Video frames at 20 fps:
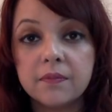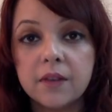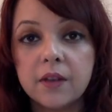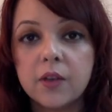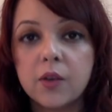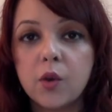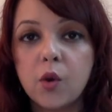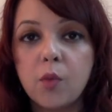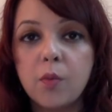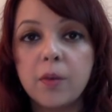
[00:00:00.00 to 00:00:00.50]

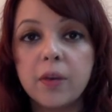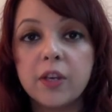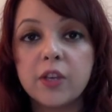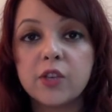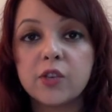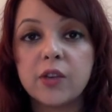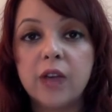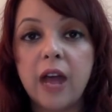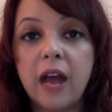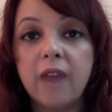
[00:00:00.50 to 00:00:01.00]
Nobody
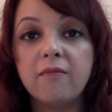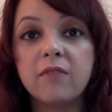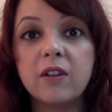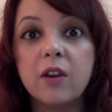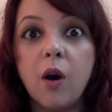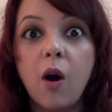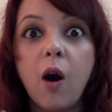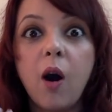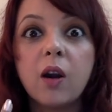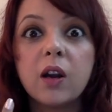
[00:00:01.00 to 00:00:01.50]
should have
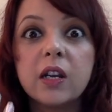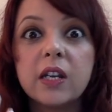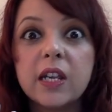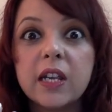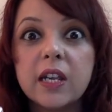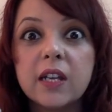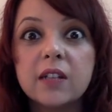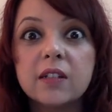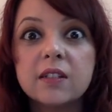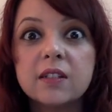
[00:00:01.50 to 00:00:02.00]
long
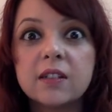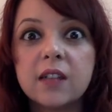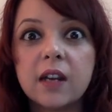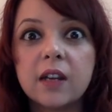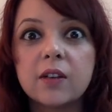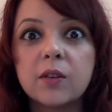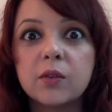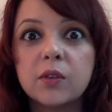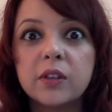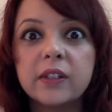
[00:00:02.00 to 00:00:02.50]
nails that
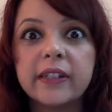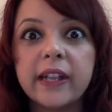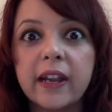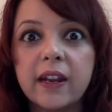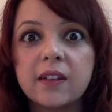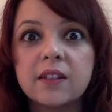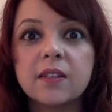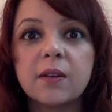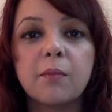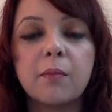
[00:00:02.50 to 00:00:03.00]
are going to
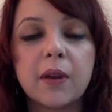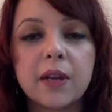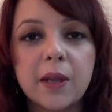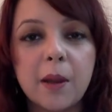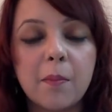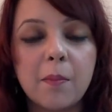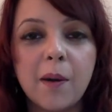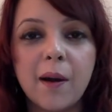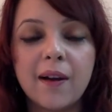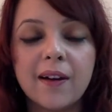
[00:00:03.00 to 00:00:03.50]
tear somebody
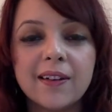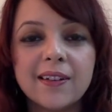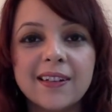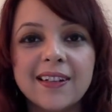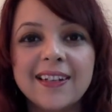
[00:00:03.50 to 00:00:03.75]
apart.